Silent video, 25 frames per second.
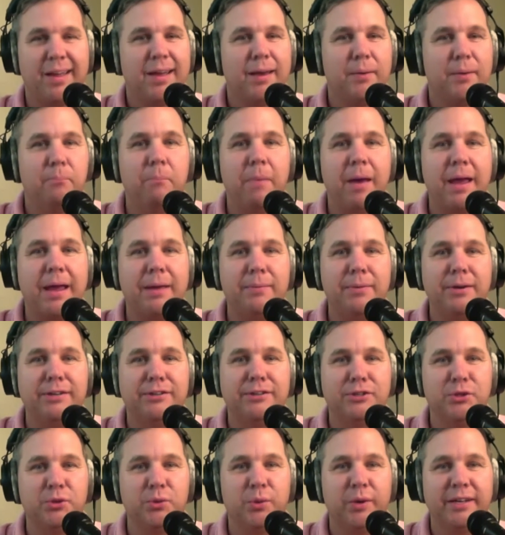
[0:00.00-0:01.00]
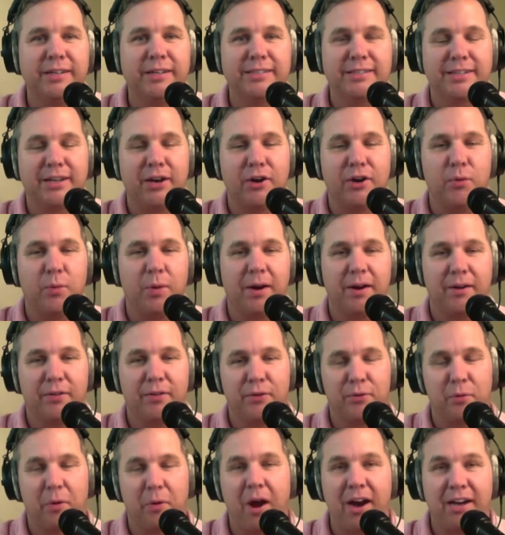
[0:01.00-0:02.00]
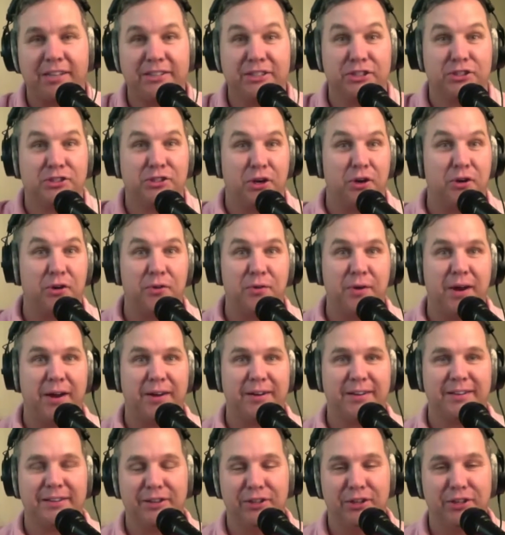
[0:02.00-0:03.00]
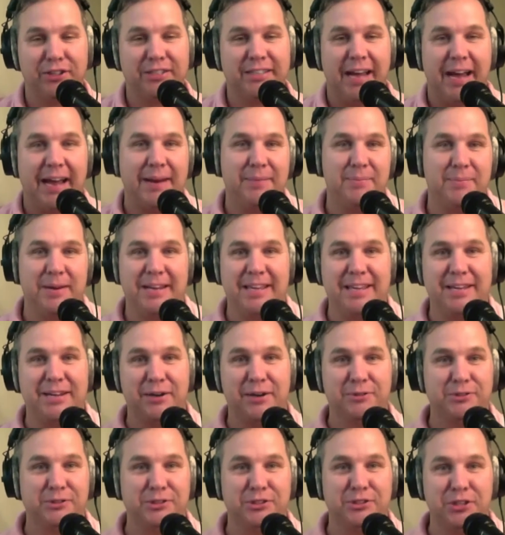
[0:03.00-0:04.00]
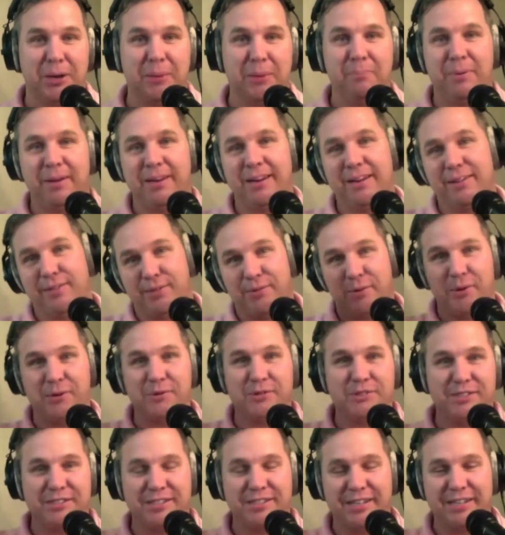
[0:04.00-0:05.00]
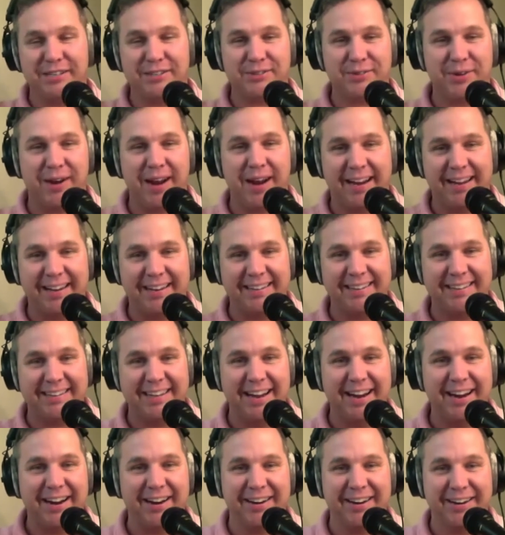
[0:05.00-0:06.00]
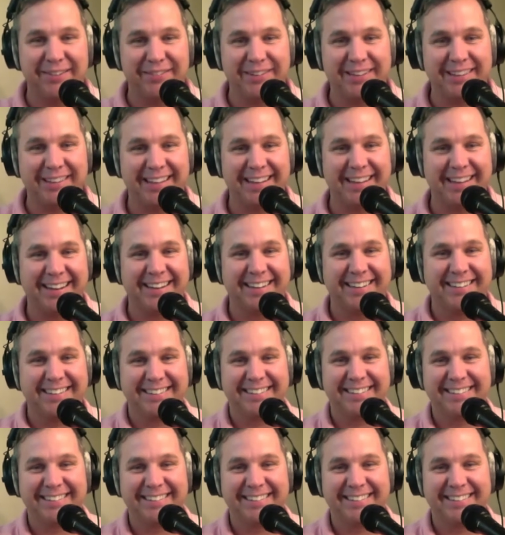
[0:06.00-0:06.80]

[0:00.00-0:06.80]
Maybe 2 weeks ago, where The Rock just turned around and looked at him, and he goes jumping and throws the tennis racket in the air and everything.